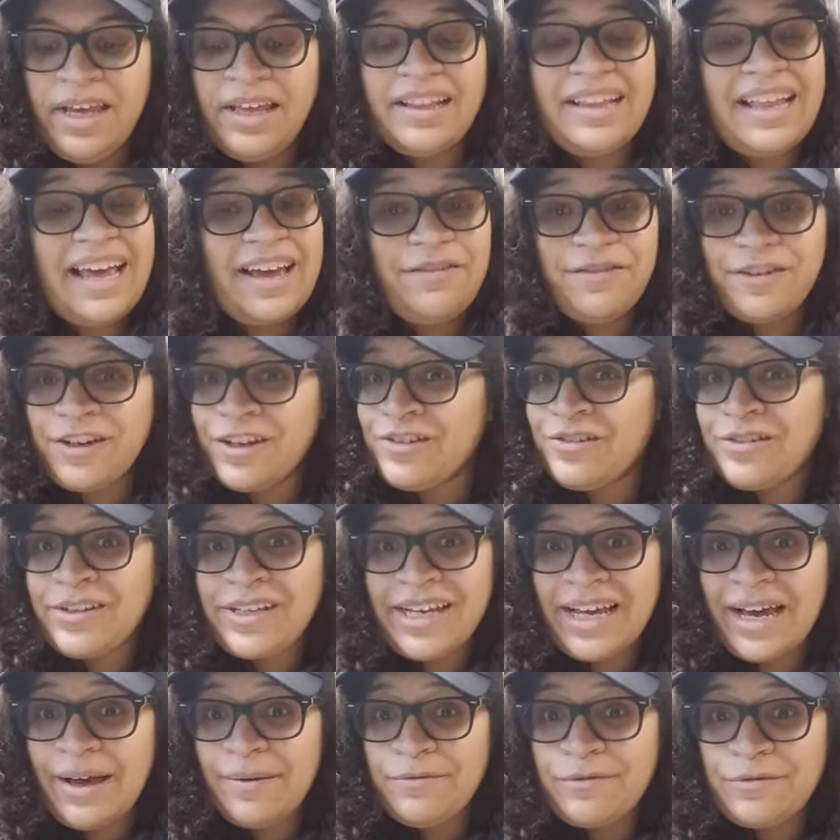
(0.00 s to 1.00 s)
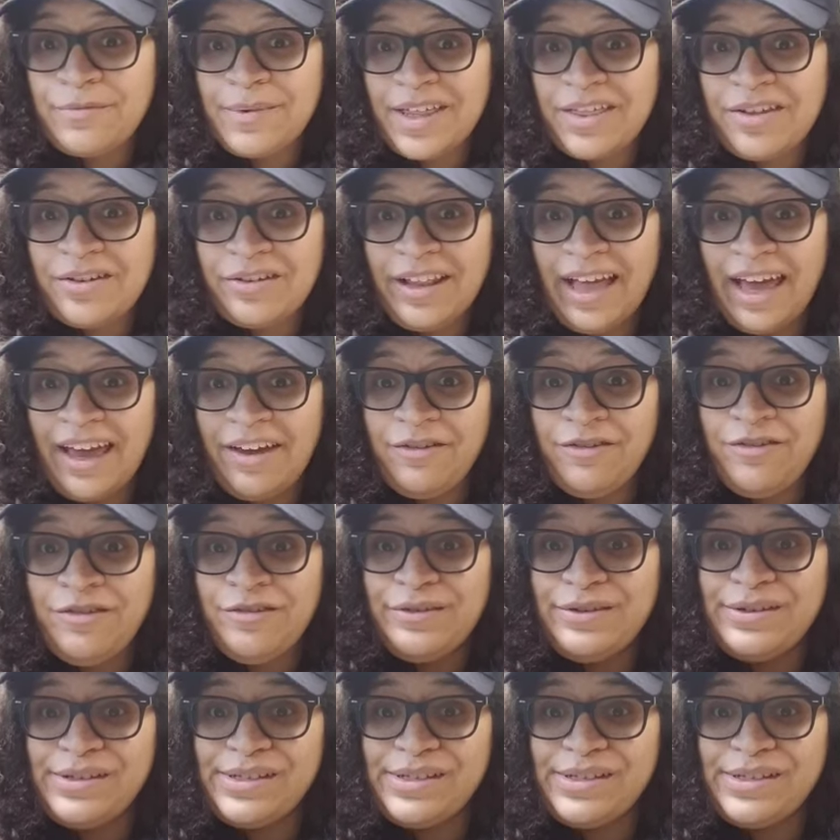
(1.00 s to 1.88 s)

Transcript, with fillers: Life can only come from other life.